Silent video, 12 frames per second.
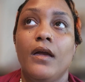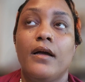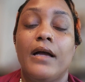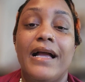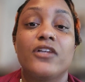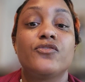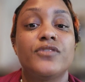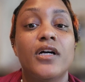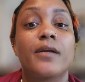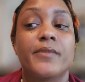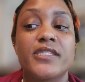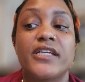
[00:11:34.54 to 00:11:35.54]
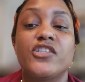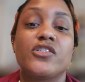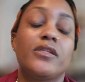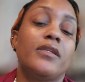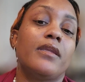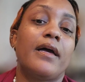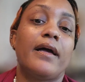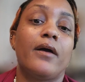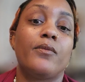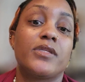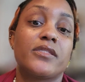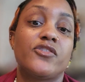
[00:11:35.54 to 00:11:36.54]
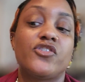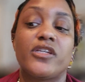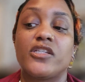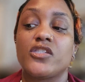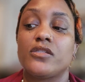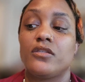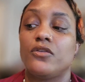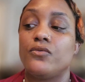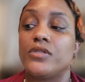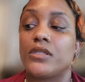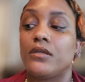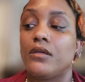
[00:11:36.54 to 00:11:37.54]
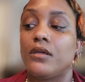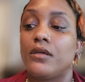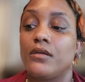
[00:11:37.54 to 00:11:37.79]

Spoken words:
actual documentation, I would suggest using